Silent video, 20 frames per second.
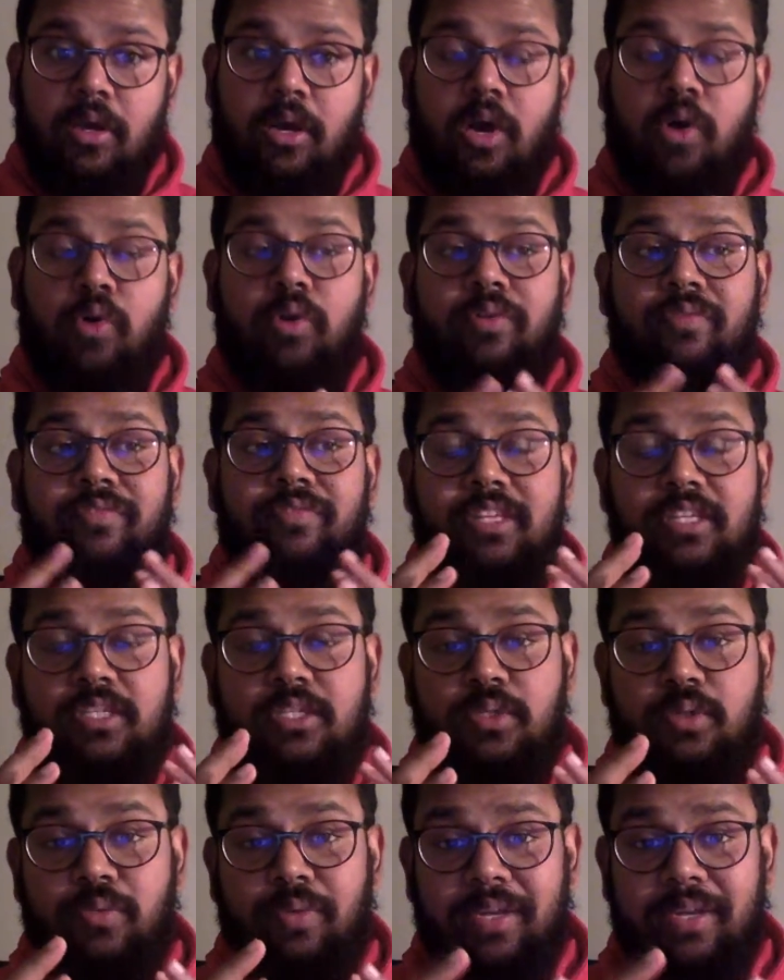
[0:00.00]
Out of
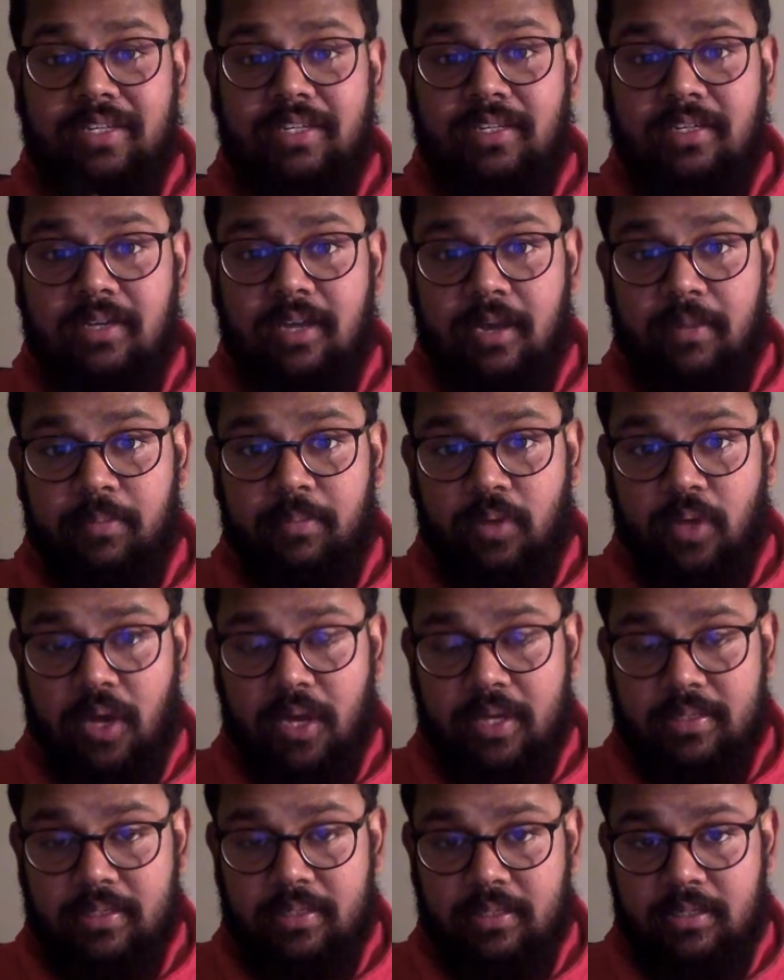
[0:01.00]
these 20 amino
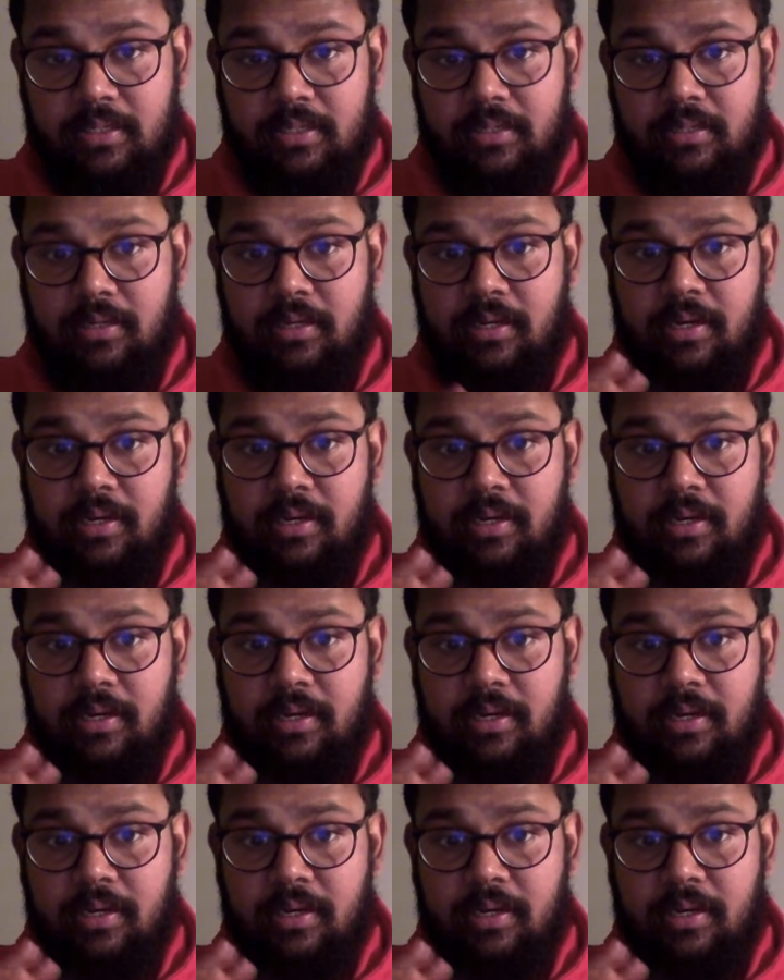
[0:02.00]
acids,